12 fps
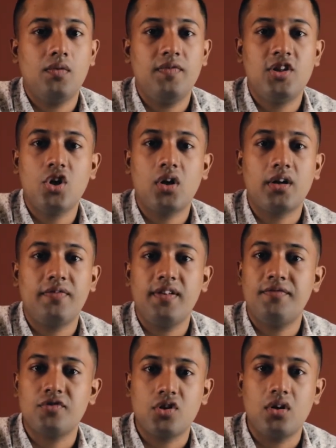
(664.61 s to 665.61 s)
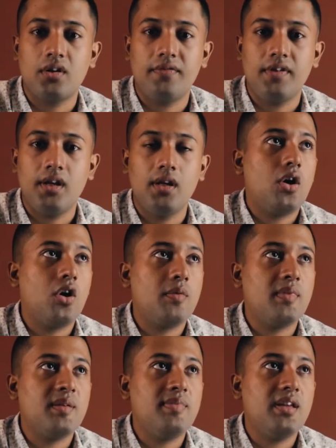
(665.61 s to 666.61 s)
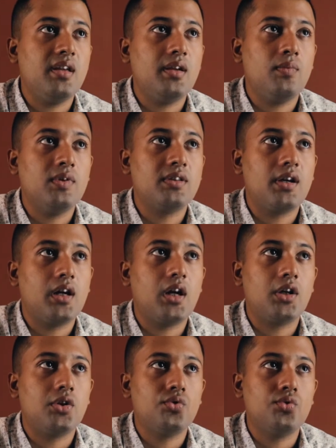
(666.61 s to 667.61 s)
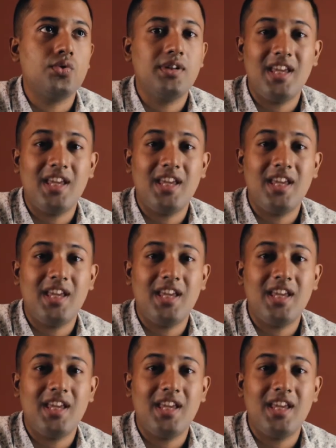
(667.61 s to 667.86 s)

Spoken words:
videography, photography, or maybe with regard to